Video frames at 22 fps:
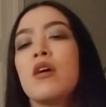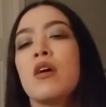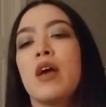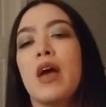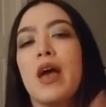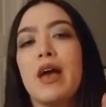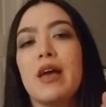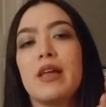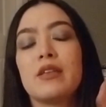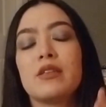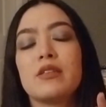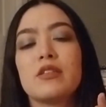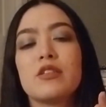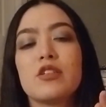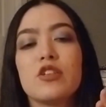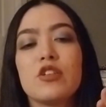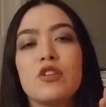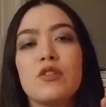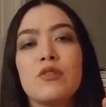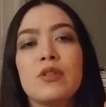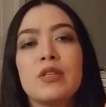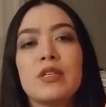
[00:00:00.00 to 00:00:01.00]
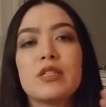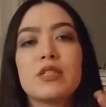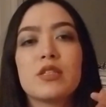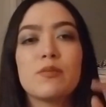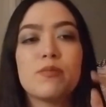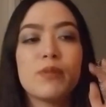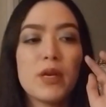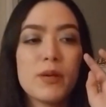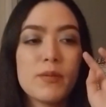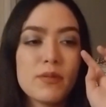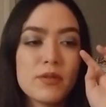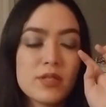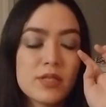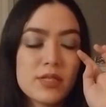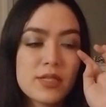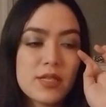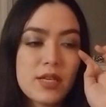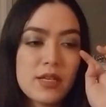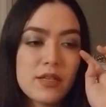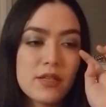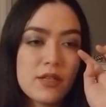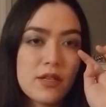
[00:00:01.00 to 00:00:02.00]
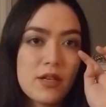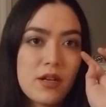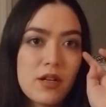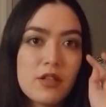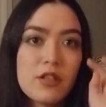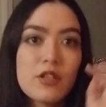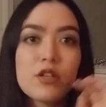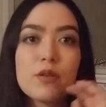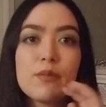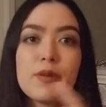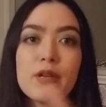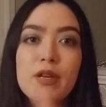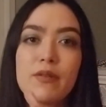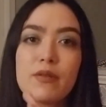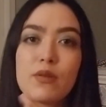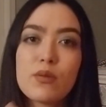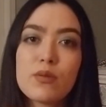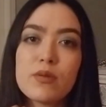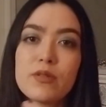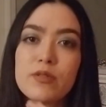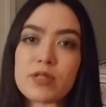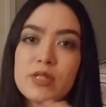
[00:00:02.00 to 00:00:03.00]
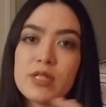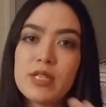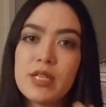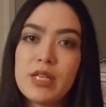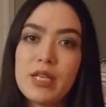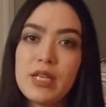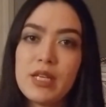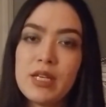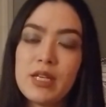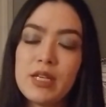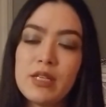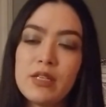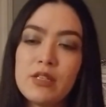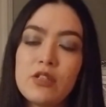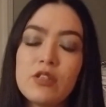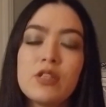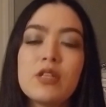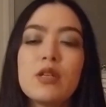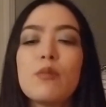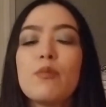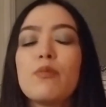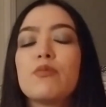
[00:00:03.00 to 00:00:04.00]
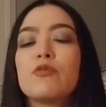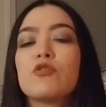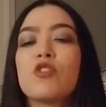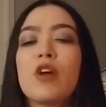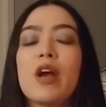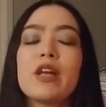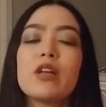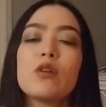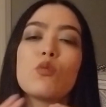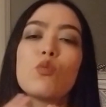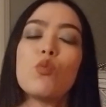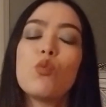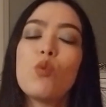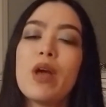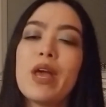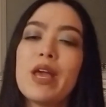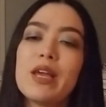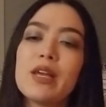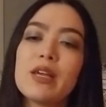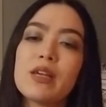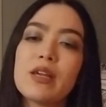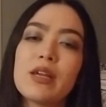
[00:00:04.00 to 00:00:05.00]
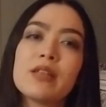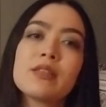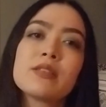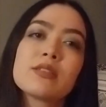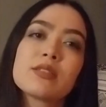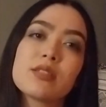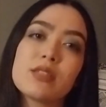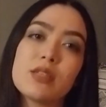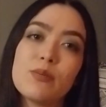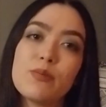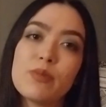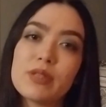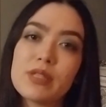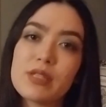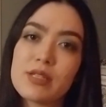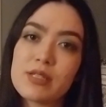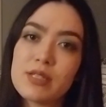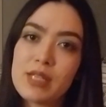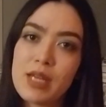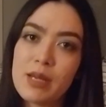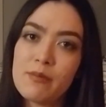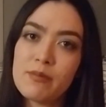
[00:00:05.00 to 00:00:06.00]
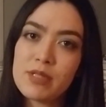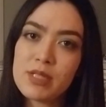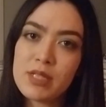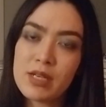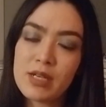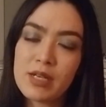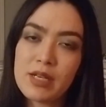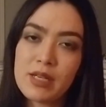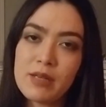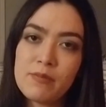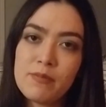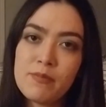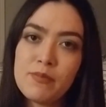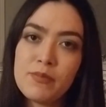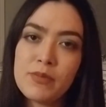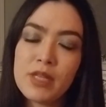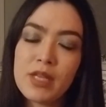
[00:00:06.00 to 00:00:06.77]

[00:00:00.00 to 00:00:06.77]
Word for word: and you need to be able to set a, a, little bit of a routine. You need to try to wake and sleep at the same time.